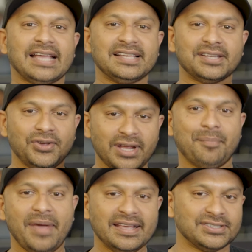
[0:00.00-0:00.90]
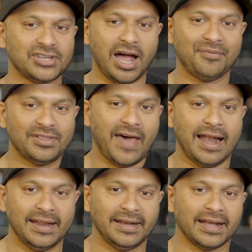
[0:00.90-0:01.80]
guys are doing an amazing job with
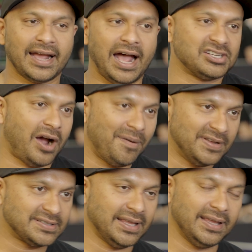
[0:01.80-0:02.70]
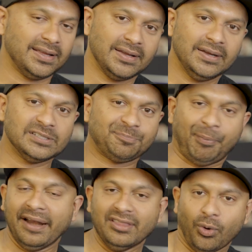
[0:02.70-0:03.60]
validating Akash, obviously
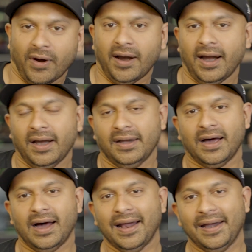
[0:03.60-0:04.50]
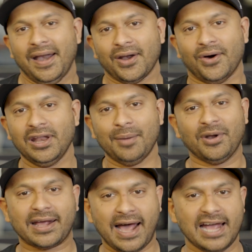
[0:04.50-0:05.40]
spreading the word, not only
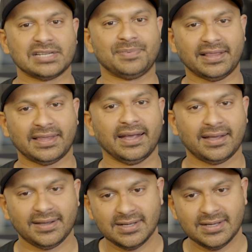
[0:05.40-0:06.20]
about Akash, but I think